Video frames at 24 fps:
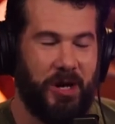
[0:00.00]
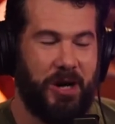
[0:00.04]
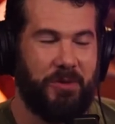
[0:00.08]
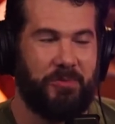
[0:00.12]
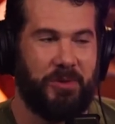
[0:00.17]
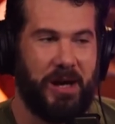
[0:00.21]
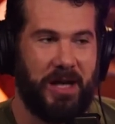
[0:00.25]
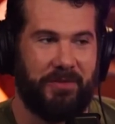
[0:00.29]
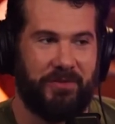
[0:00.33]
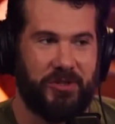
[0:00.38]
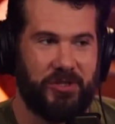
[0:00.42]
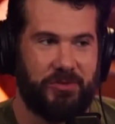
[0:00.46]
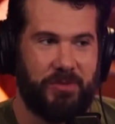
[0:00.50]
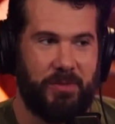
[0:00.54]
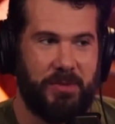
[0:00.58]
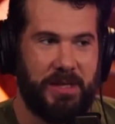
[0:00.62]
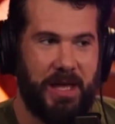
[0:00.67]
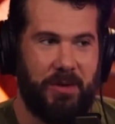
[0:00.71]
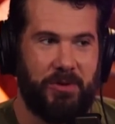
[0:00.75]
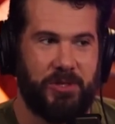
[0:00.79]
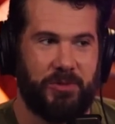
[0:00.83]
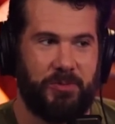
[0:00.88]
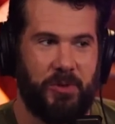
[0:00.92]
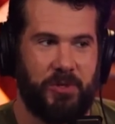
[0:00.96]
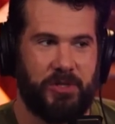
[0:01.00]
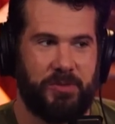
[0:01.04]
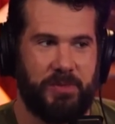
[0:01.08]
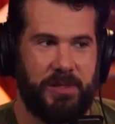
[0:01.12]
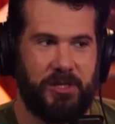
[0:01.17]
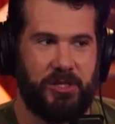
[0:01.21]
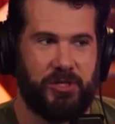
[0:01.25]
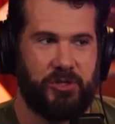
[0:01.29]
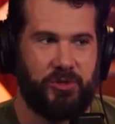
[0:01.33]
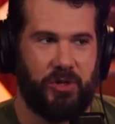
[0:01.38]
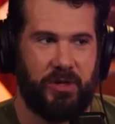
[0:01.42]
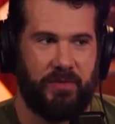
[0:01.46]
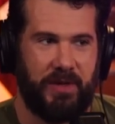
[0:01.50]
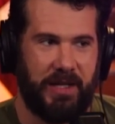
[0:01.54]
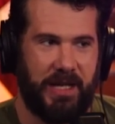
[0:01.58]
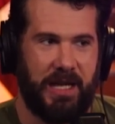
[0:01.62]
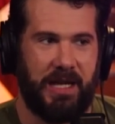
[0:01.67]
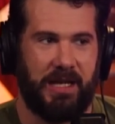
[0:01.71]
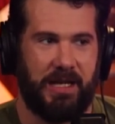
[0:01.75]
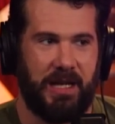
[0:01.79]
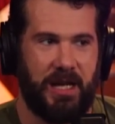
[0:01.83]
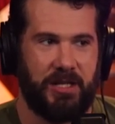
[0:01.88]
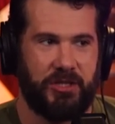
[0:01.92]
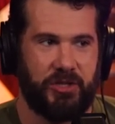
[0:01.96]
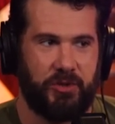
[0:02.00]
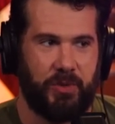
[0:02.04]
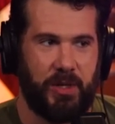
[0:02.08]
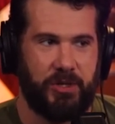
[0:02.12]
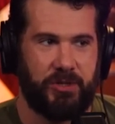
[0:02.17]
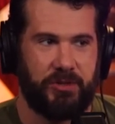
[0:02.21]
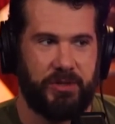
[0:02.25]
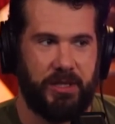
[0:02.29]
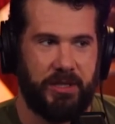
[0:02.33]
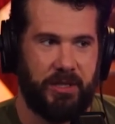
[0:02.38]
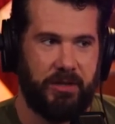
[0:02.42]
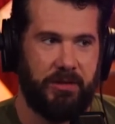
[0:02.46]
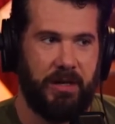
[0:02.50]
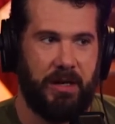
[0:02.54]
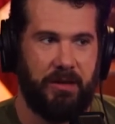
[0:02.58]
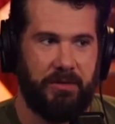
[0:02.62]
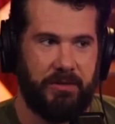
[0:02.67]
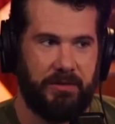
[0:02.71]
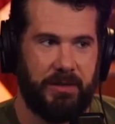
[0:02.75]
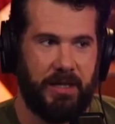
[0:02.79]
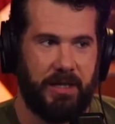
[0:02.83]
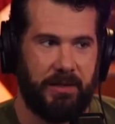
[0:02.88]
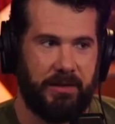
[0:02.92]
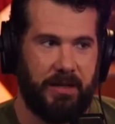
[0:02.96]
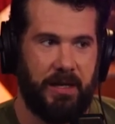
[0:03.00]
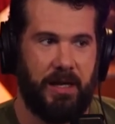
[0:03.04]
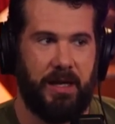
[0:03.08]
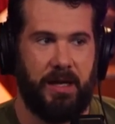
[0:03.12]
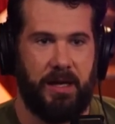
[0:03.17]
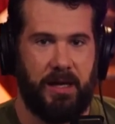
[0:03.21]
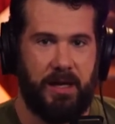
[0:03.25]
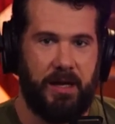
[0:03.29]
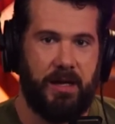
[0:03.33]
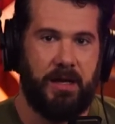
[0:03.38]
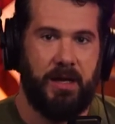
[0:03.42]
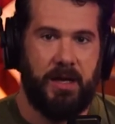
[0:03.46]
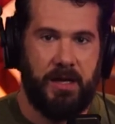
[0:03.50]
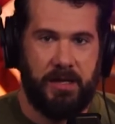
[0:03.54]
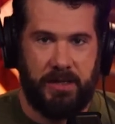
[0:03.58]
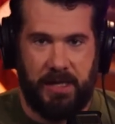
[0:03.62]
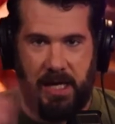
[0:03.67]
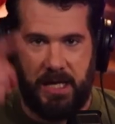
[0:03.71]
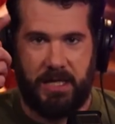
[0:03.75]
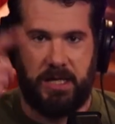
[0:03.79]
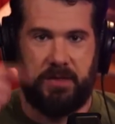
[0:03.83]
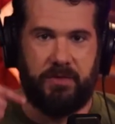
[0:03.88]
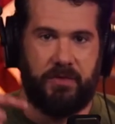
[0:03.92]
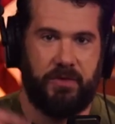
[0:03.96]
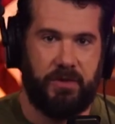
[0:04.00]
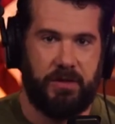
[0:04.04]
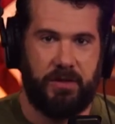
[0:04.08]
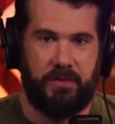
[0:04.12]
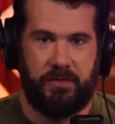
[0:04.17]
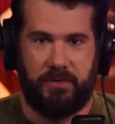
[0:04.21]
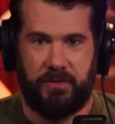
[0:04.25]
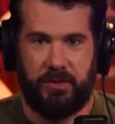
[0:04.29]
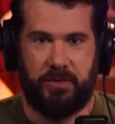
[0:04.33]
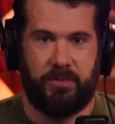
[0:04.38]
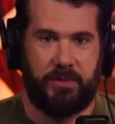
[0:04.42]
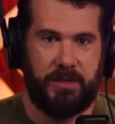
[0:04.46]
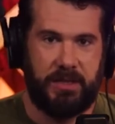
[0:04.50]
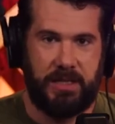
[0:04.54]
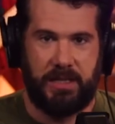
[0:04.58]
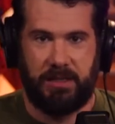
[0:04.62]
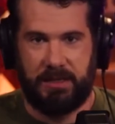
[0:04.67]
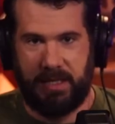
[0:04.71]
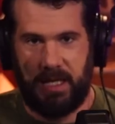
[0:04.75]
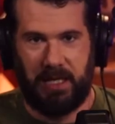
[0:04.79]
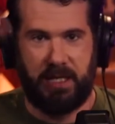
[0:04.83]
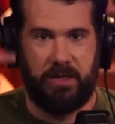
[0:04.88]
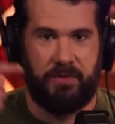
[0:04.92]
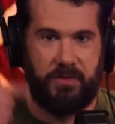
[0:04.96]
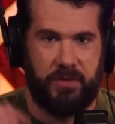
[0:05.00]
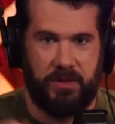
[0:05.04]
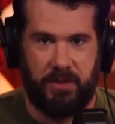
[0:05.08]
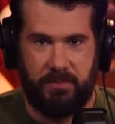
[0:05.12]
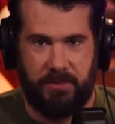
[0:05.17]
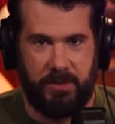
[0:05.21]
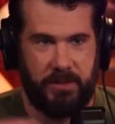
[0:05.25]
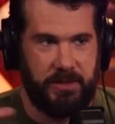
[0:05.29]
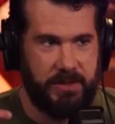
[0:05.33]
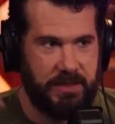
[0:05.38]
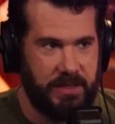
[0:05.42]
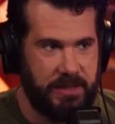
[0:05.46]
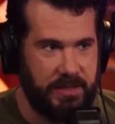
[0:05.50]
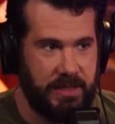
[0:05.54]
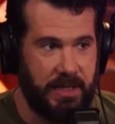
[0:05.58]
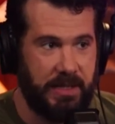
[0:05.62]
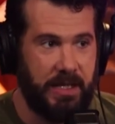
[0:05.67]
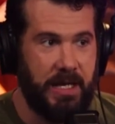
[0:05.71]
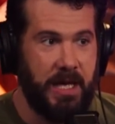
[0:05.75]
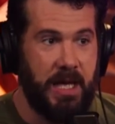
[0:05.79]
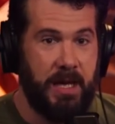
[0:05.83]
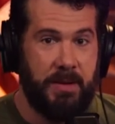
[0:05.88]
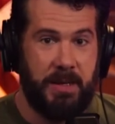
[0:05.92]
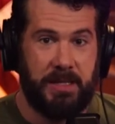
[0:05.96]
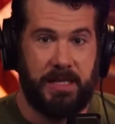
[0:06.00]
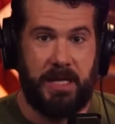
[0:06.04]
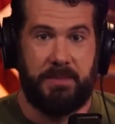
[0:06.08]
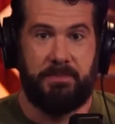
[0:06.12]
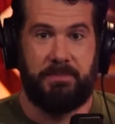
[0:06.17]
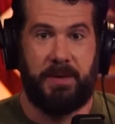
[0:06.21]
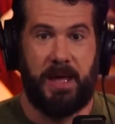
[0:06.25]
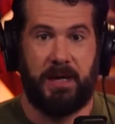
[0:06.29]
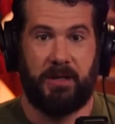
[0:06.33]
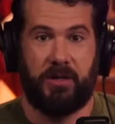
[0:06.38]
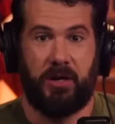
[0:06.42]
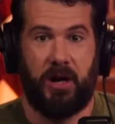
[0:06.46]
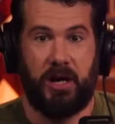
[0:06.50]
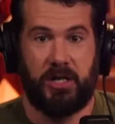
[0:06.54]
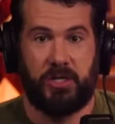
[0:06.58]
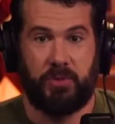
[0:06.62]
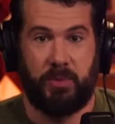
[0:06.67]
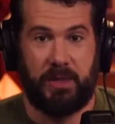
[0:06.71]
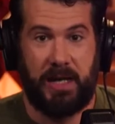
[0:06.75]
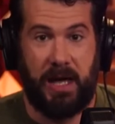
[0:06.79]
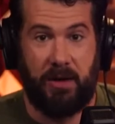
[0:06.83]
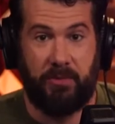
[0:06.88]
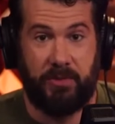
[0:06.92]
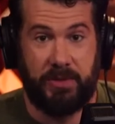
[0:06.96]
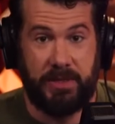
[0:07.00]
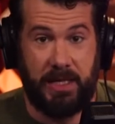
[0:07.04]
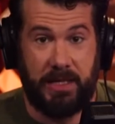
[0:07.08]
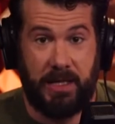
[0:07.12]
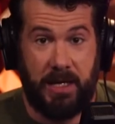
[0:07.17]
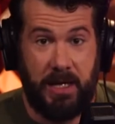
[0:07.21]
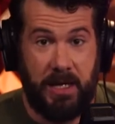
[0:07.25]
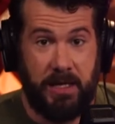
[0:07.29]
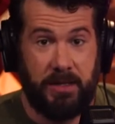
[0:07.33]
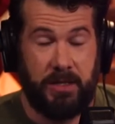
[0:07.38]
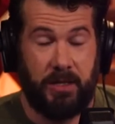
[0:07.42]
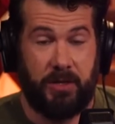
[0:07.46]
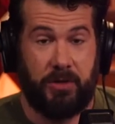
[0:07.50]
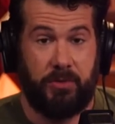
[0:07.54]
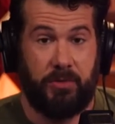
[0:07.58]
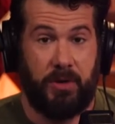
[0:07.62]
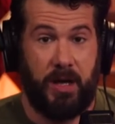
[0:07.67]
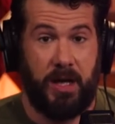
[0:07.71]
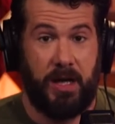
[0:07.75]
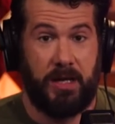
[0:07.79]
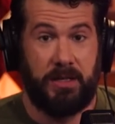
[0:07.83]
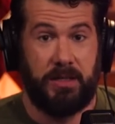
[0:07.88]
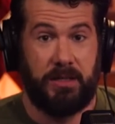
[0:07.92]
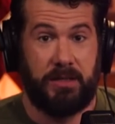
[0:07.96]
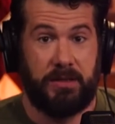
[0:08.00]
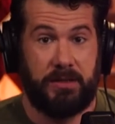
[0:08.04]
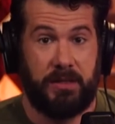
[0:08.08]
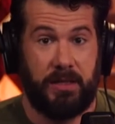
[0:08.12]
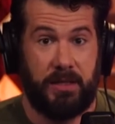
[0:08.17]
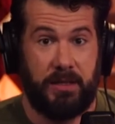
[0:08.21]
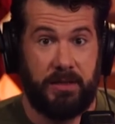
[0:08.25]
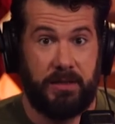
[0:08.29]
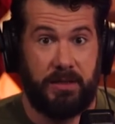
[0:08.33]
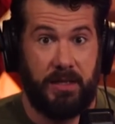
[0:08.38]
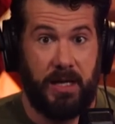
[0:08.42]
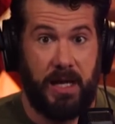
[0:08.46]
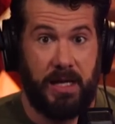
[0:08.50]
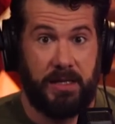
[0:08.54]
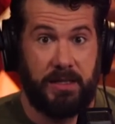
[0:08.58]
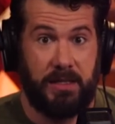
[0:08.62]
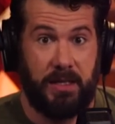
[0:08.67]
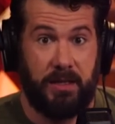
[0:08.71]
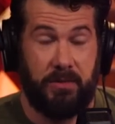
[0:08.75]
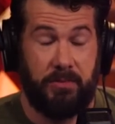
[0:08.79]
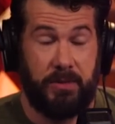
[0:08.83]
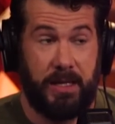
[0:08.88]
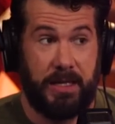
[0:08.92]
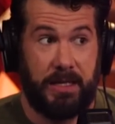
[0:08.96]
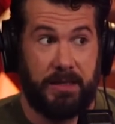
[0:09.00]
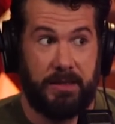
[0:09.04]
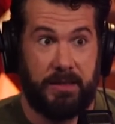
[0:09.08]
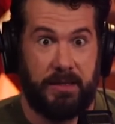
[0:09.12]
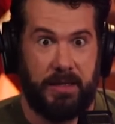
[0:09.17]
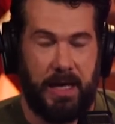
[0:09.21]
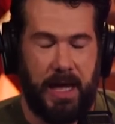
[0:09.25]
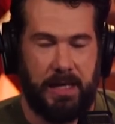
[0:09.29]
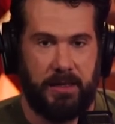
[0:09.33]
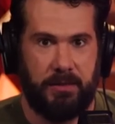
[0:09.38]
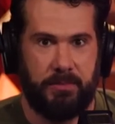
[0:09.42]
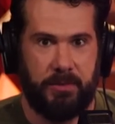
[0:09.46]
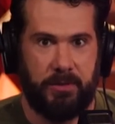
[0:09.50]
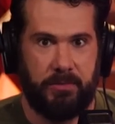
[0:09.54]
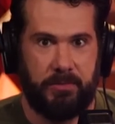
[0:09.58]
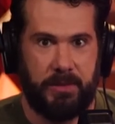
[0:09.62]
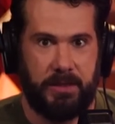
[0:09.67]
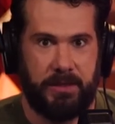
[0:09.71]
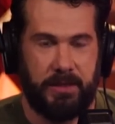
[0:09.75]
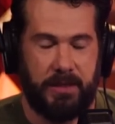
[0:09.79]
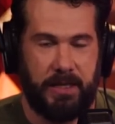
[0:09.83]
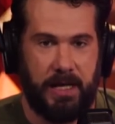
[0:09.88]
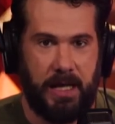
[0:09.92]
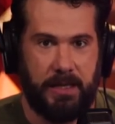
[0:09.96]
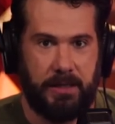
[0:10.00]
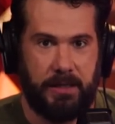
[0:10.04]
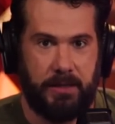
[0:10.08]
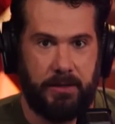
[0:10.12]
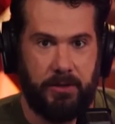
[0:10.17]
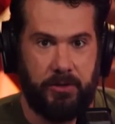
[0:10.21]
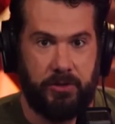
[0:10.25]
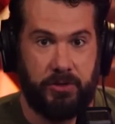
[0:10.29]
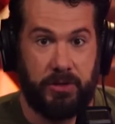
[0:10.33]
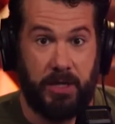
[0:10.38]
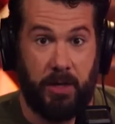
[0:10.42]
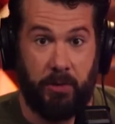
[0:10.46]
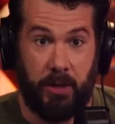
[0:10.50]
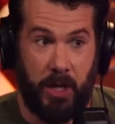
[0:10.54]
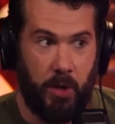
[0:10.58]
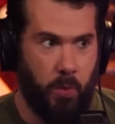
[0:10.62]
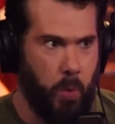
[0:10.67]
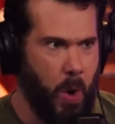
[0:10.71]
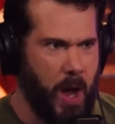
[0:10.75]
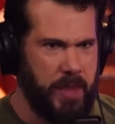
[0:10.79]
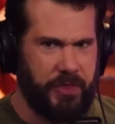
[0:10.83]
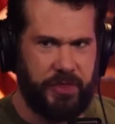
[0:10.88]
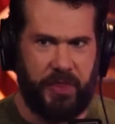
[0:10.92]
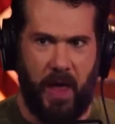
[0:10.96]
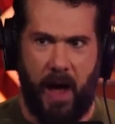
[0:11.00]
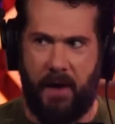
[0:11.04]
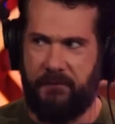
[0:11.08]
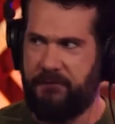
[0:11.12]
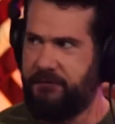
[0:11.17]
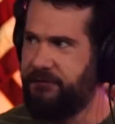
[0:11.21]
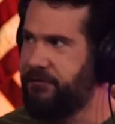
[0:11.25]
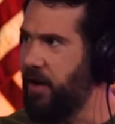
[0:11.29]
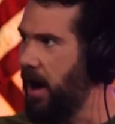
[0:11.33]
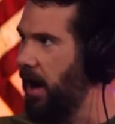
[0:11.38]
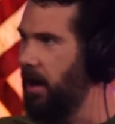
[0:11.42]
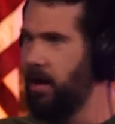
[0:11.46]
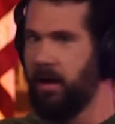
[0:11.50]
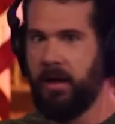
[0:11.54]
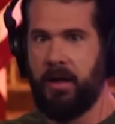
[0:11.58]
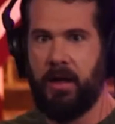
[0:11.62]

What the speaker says: breakfast, remember, that was supposed to be just sort of like inconsequential. Like, go out and like, thank you for the food we eat. Thank you for the birds that sing. But then Ben Carson went out and was like, the Quran is not reconcilable with the Constitution. They were like, what the fuck?